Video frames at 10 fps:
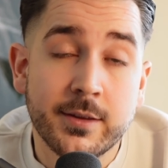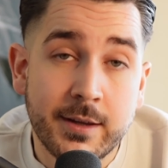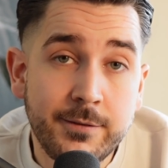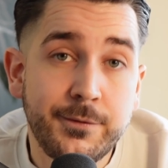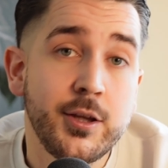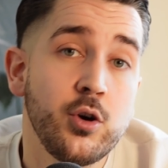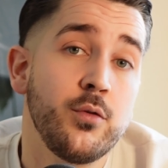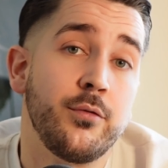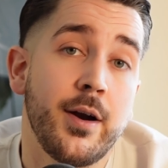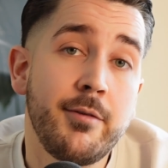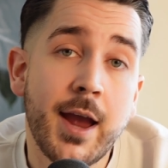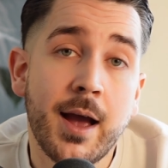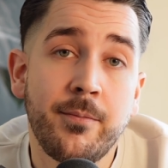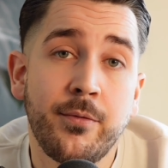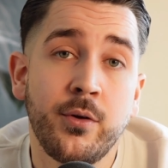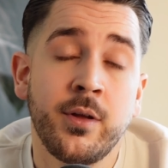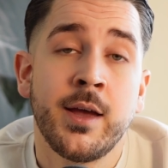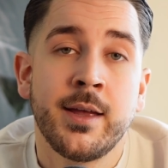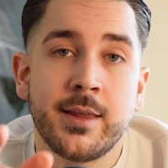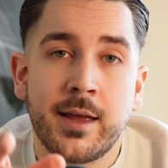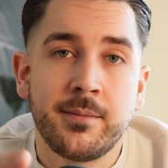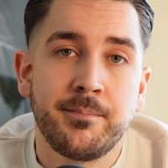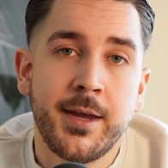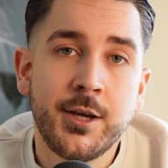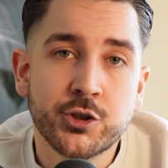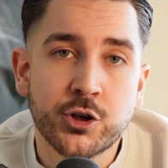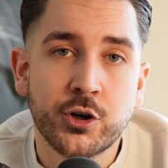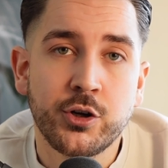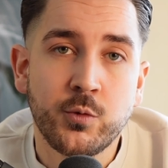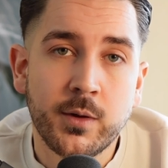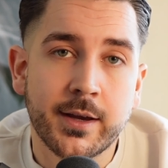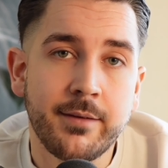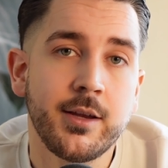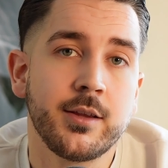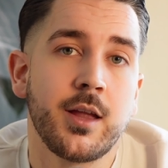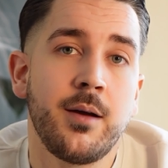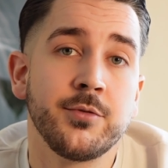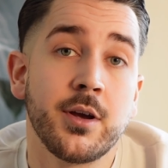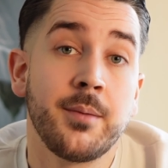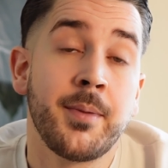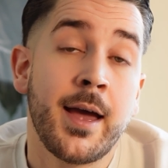this video very helpful, then make sure you will give it a thumbs up